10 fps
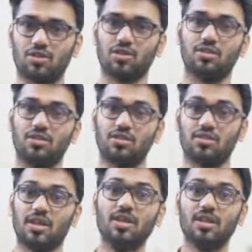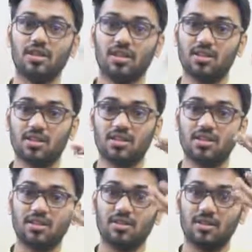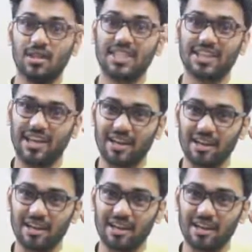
The little